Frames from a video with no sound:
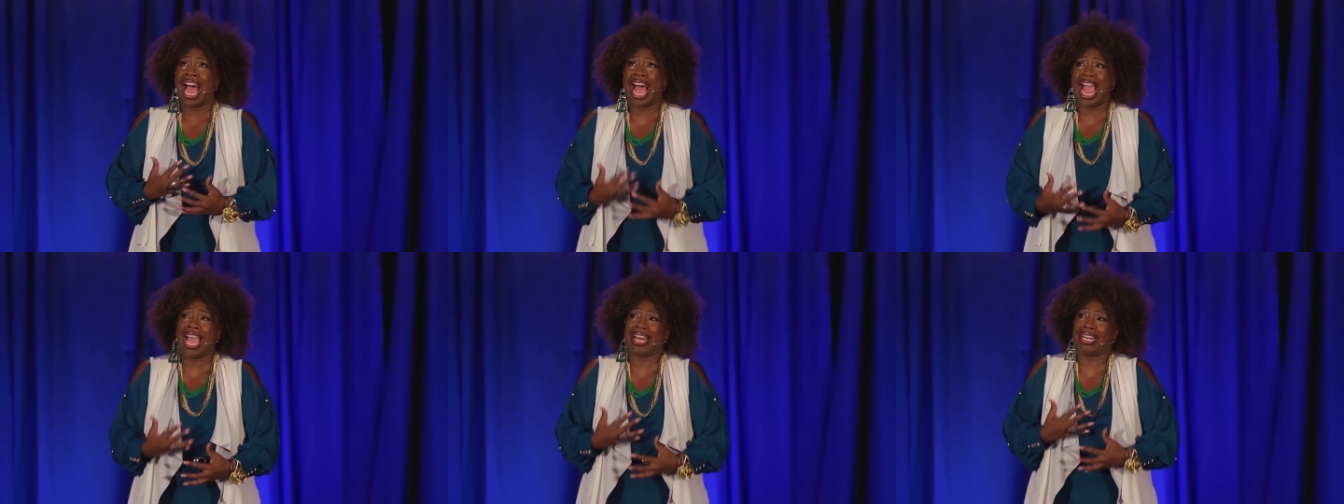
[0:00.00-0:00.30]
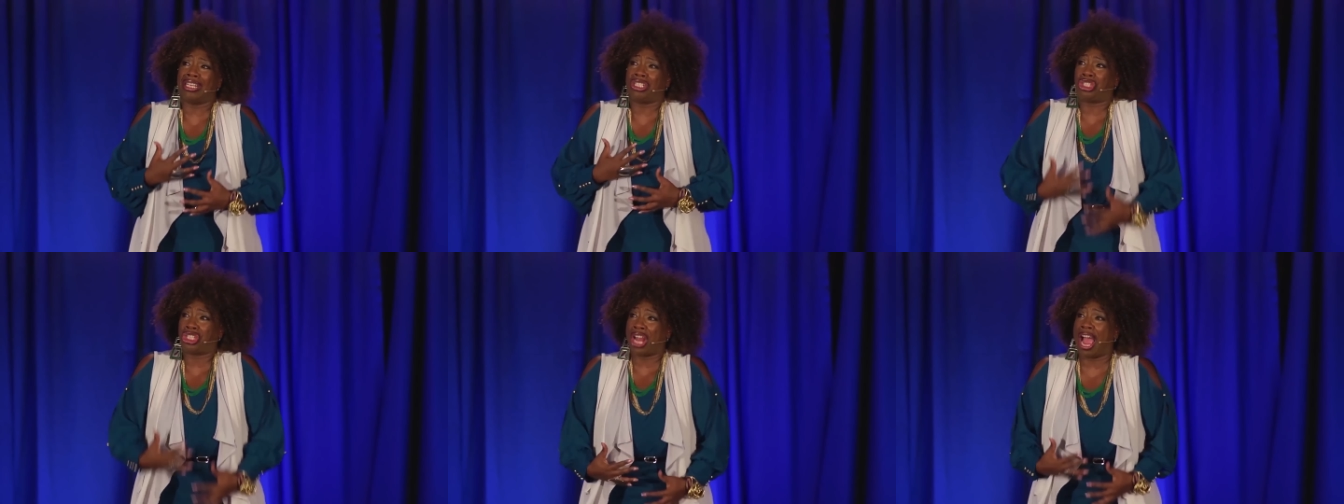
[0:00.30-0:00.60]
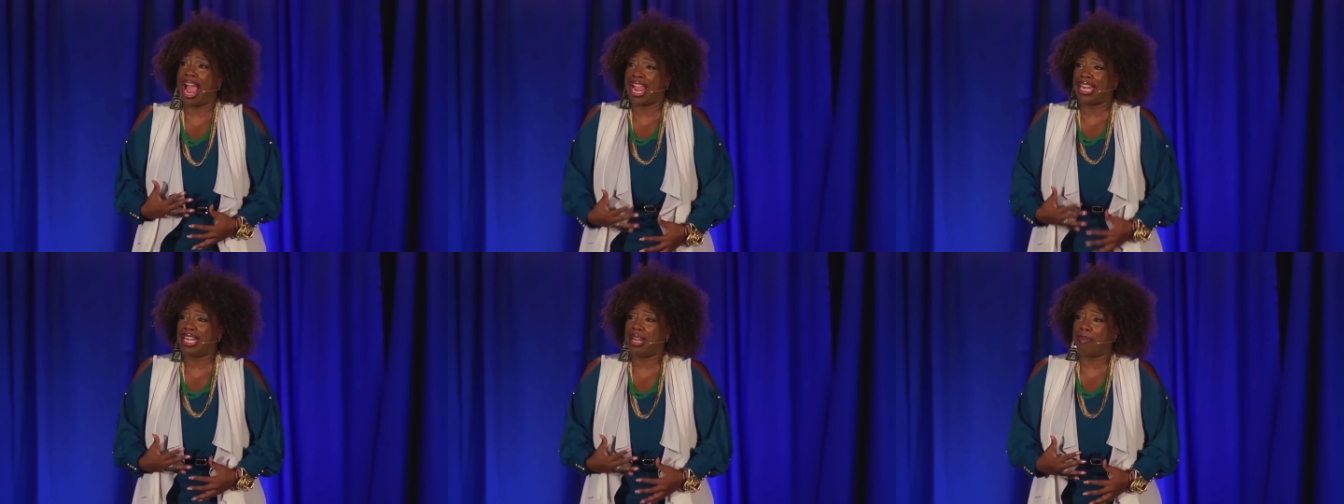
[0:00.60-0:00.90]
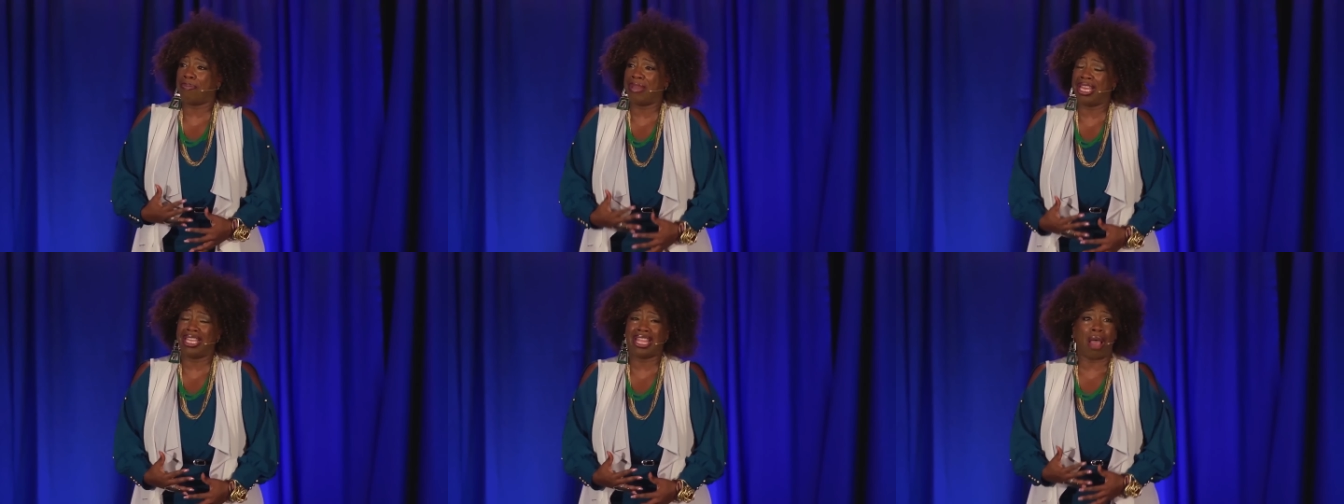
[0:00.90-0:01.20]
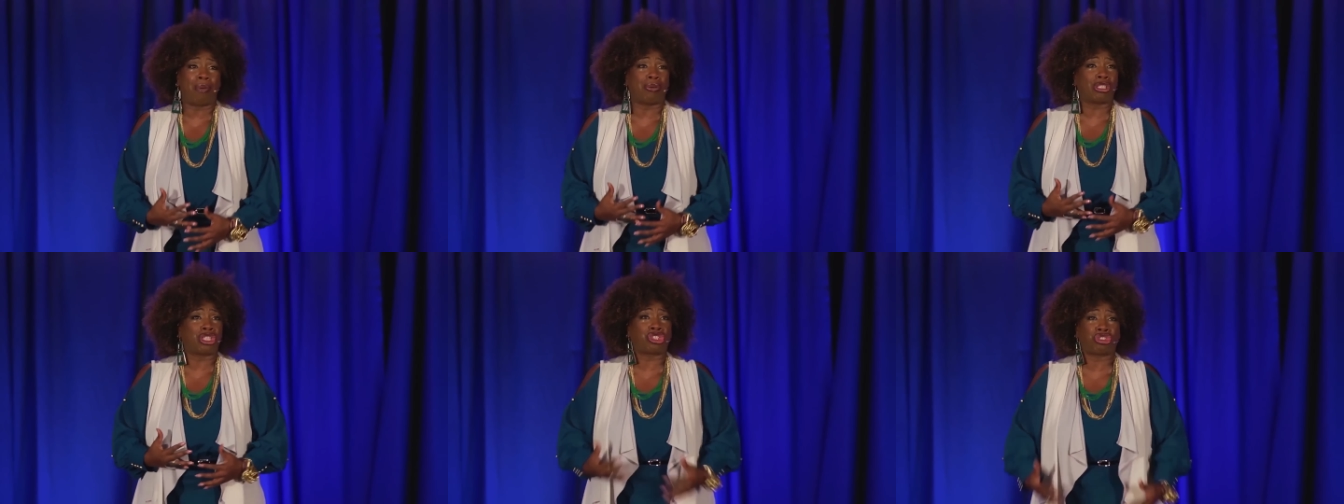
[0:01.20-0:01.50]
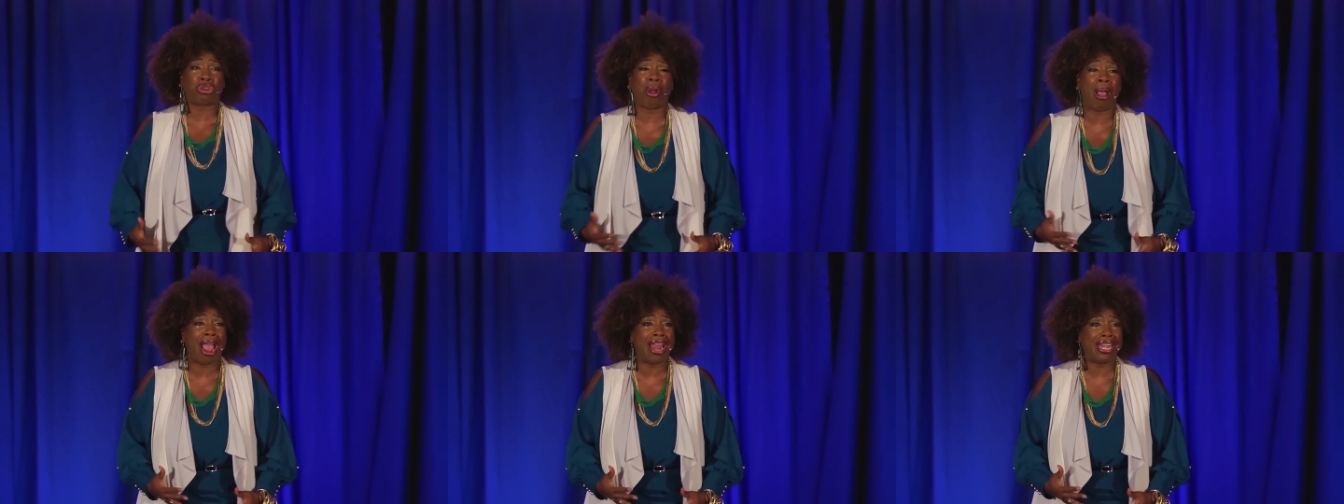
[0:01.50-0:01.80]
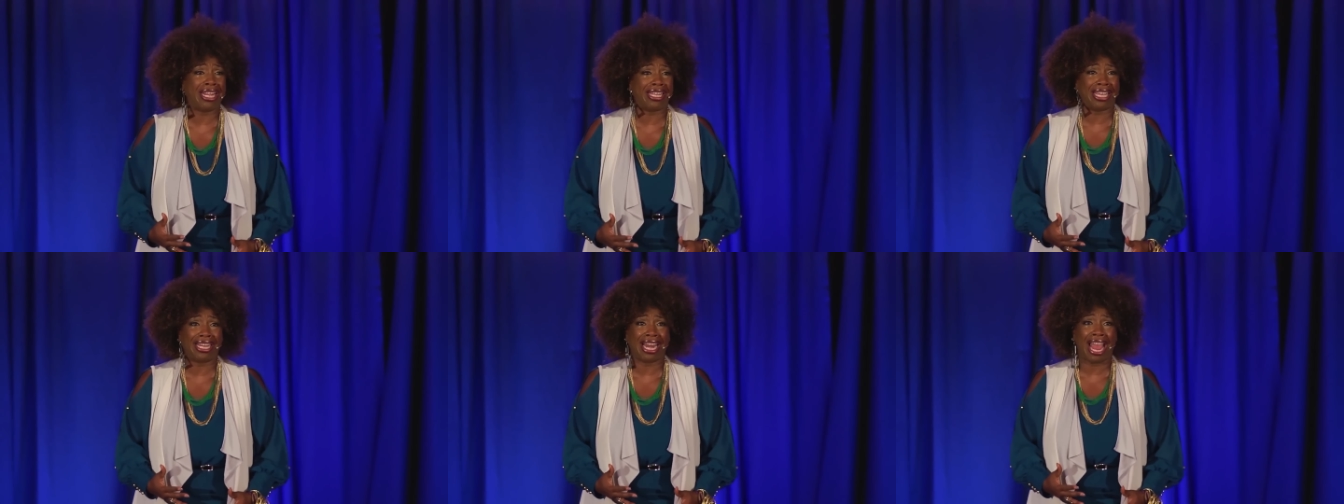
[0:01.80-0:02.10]
I had a giant in me that was
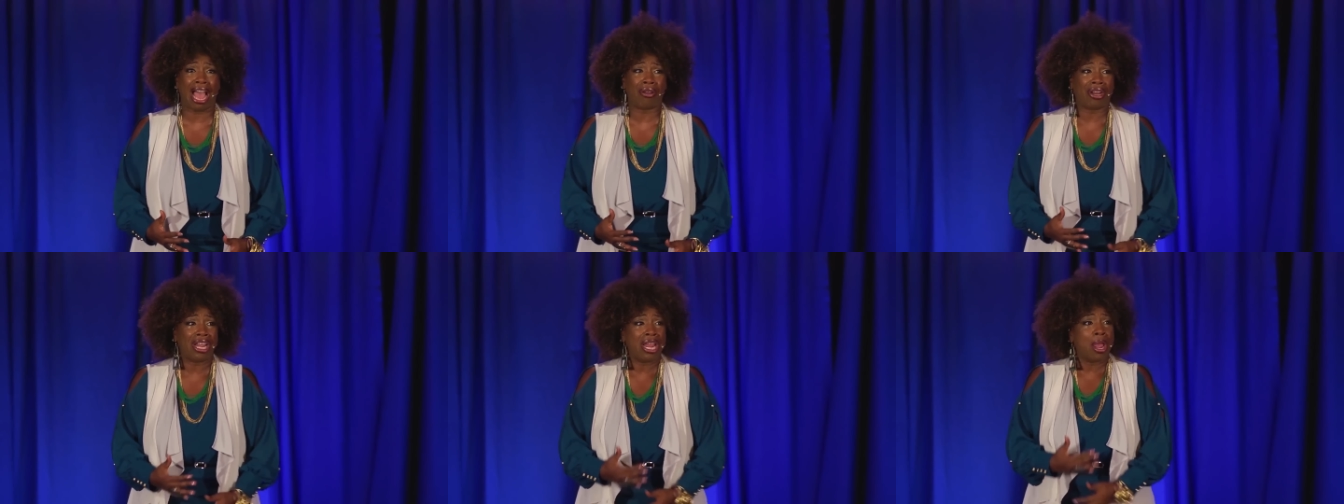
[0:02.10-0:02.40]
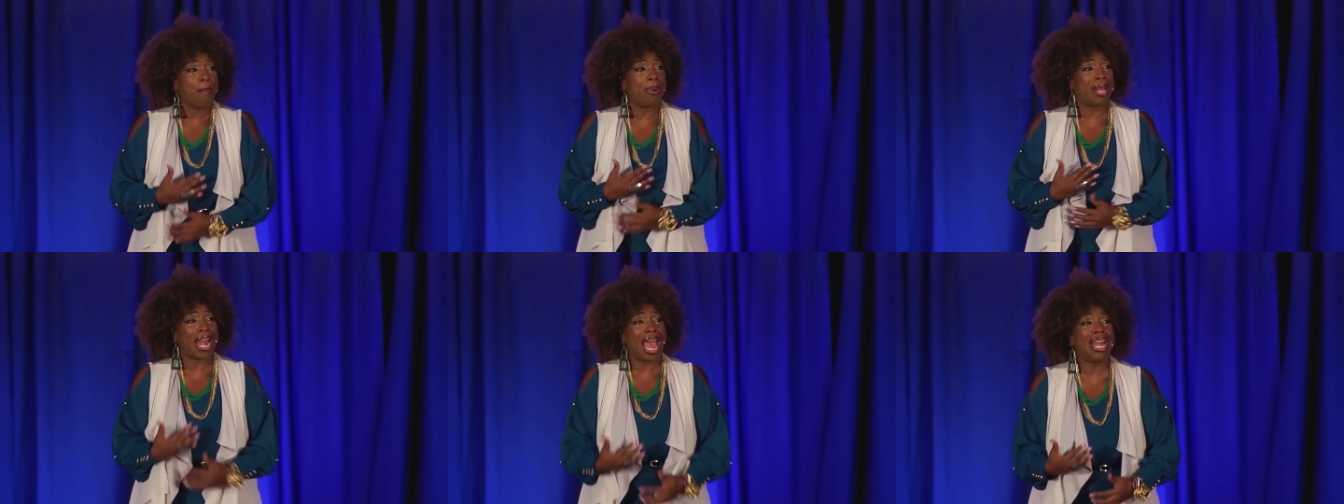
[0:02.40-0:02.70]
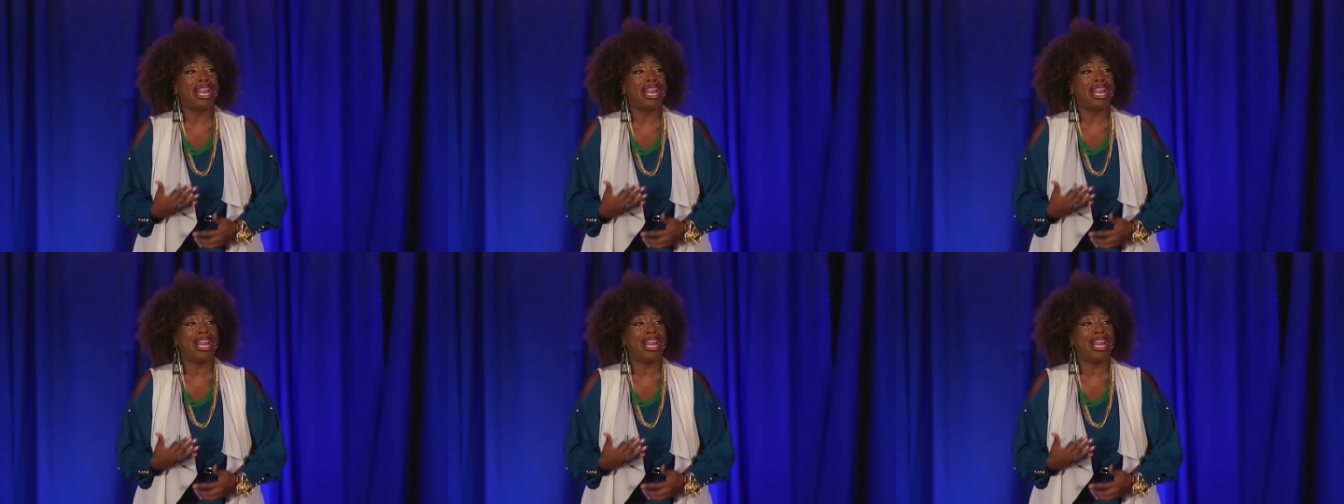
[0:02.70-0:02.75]
trying to get out, but